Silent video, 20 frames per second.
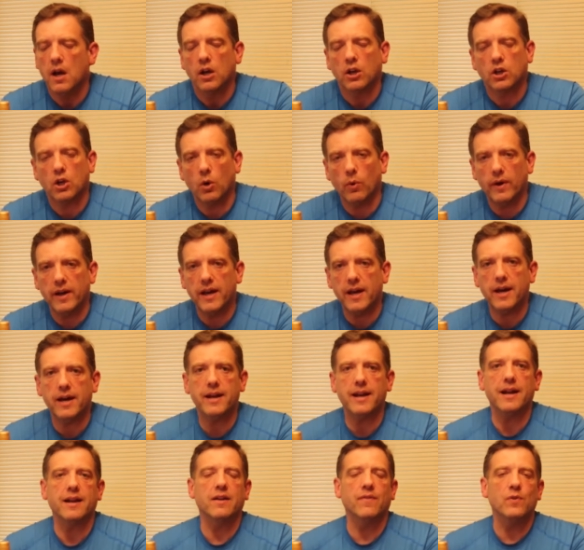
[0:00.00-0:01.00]
go
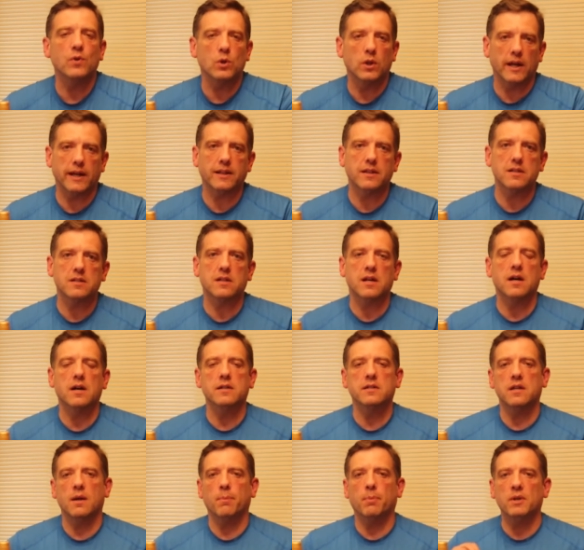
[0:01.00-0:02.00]
ahead and if you like this
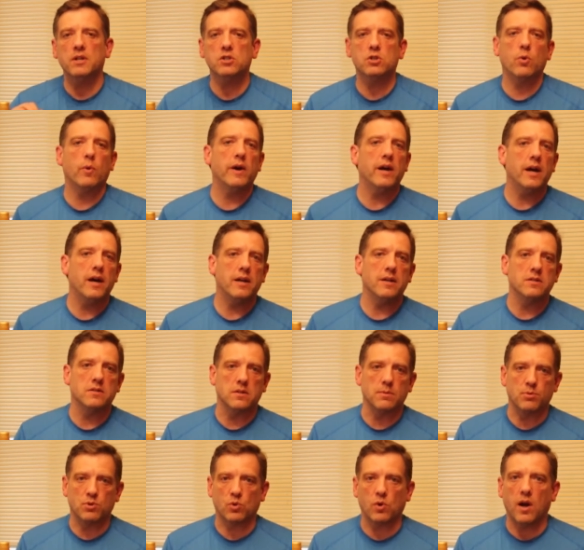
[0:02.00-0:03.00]
content, please go ahead and
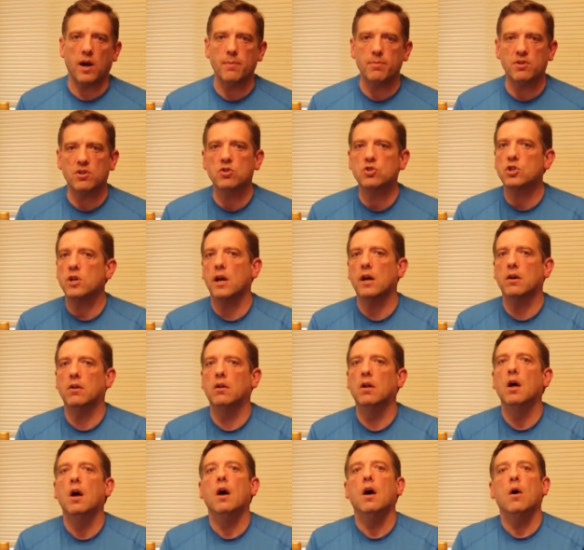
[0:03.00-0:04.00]
subscribe to the
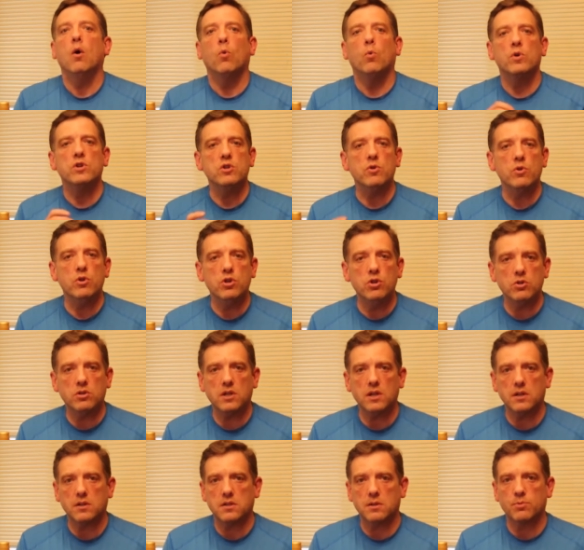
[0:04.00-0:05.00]
channel. When you do
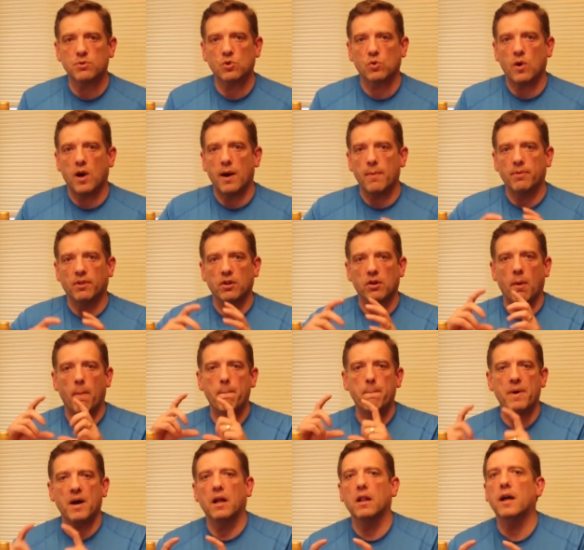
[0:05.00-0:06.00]
hit subscribe, the little
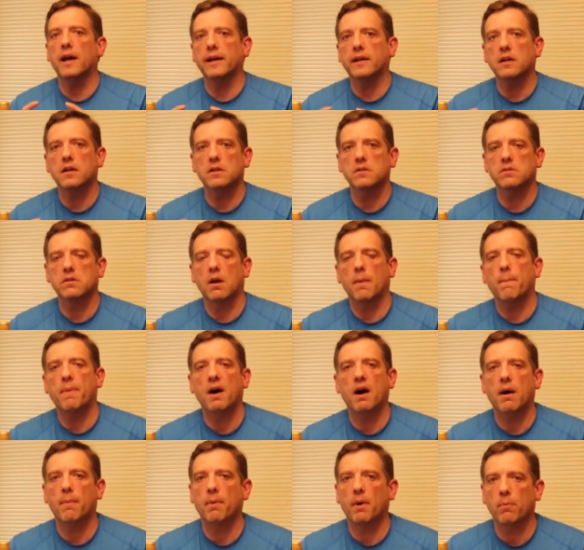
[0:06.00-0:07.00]
bell icon is going to
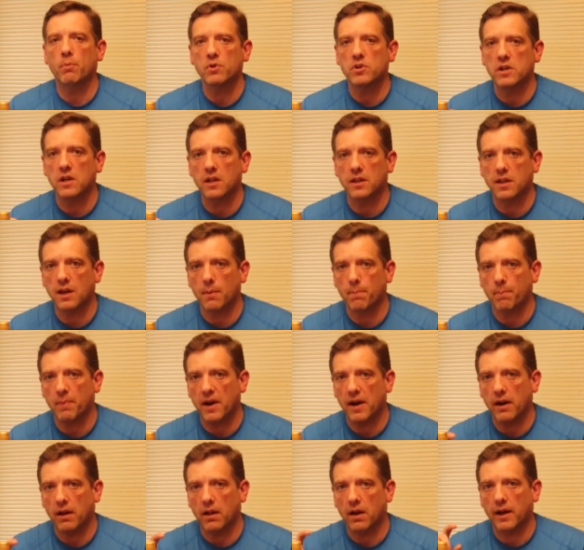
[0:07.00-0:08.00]
pop up. When you hit that
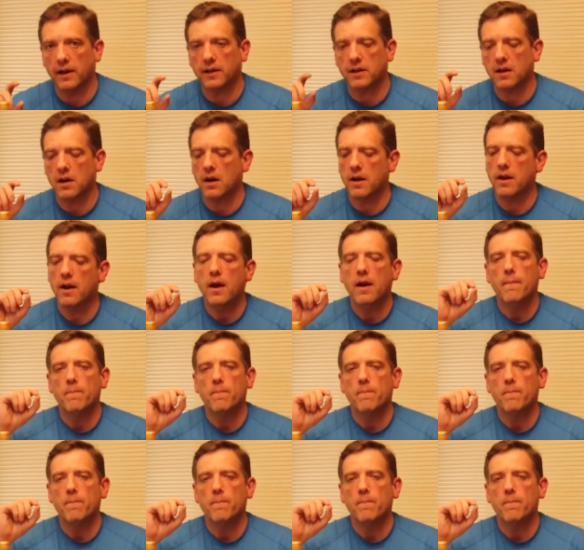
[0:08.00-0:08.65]
bell icon,